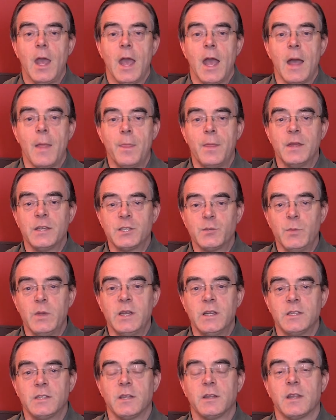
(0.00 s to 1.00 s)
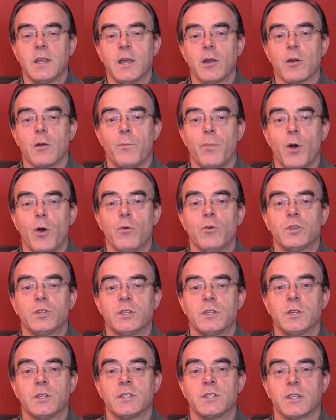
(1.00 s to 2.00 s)
And this means that they are
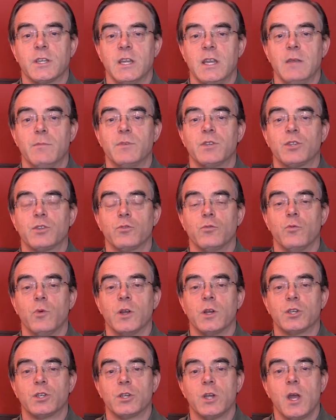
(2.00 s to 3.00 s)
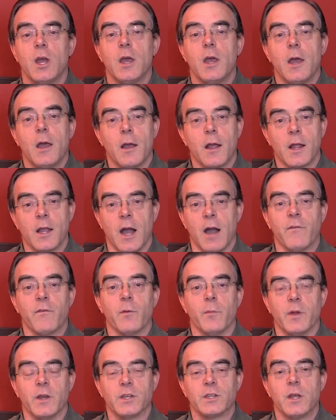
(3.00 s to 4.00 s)
opposed to schemes through which
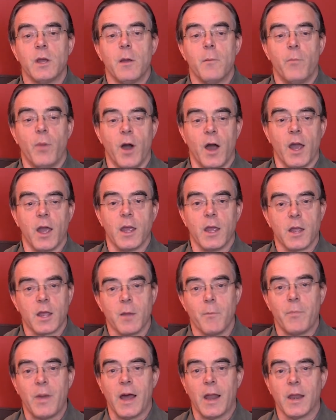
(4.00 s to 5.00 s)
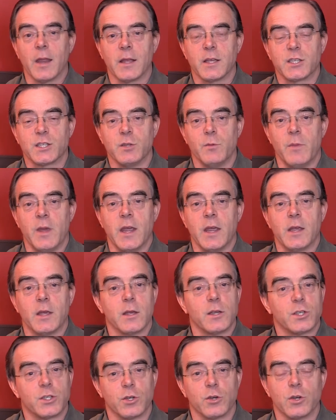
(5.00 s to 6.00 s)
government, by compelling us to
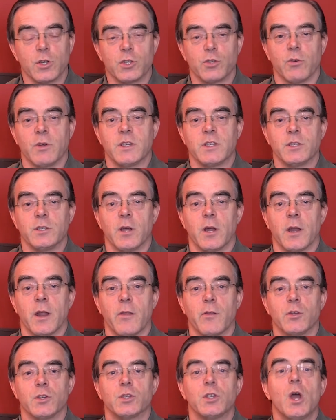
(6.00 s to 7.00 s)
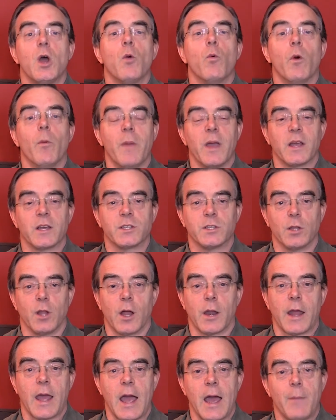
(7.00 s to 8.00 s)
make certain choices, not others, will make us a
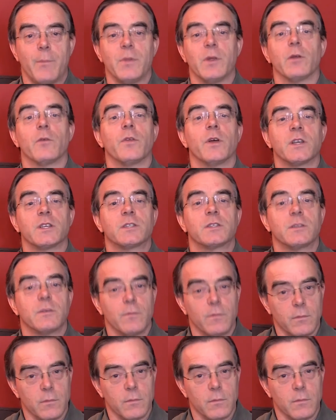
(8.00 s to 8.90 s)
lot happier. Thus,